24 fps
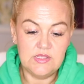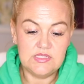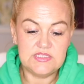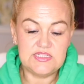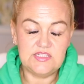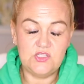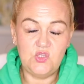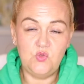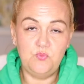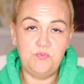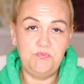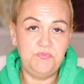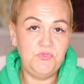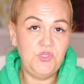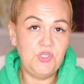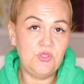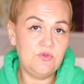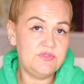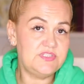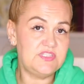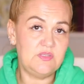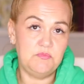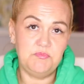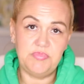So you
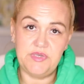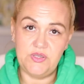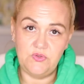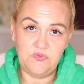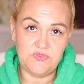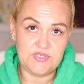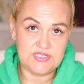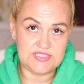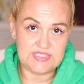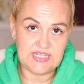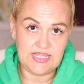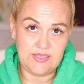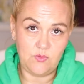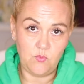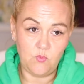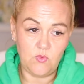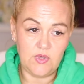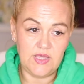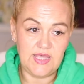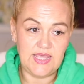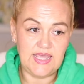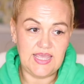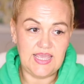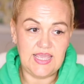use them both the
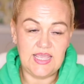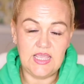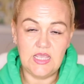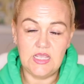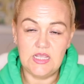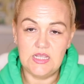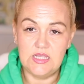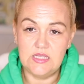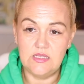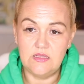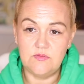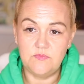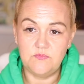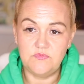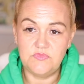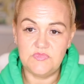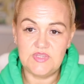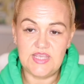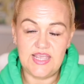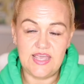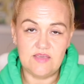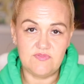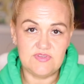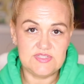same way,
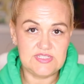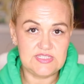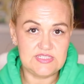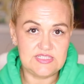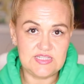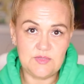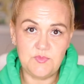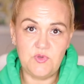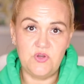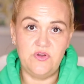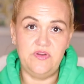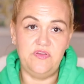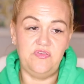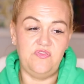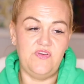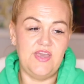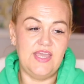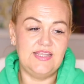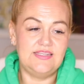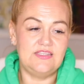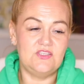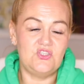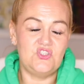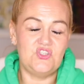they have a similar effect.